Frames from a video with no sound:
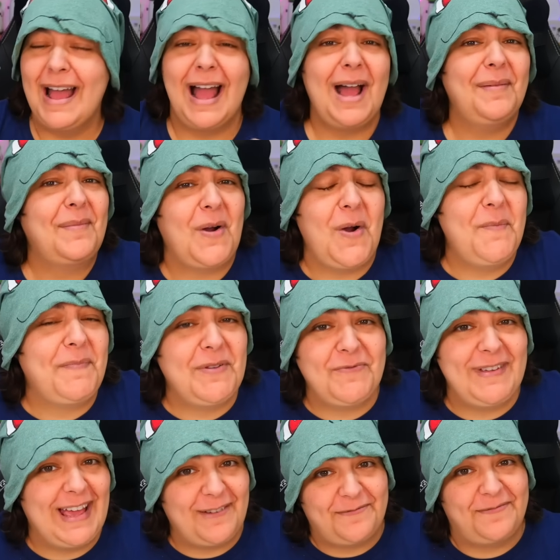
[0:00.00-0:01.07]
I'm hoping
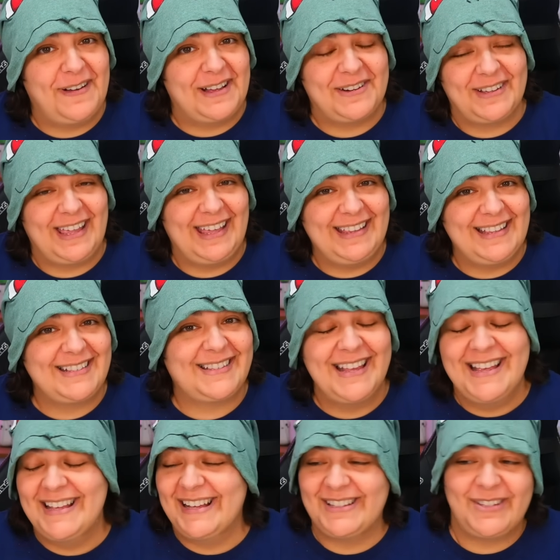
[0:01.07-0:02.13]
we have fun, okay? That's,
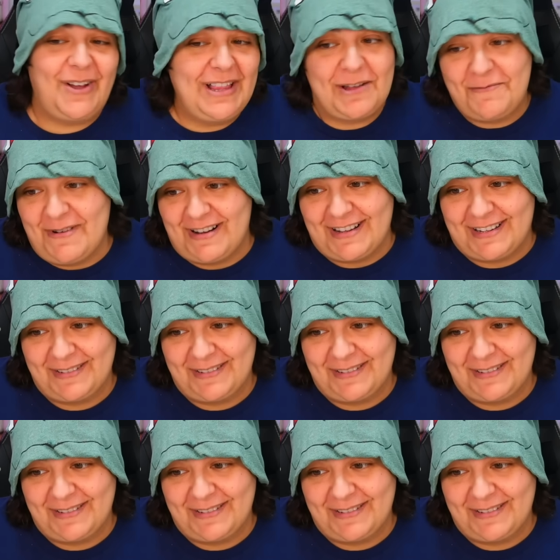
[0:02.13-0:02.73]
that's all I want.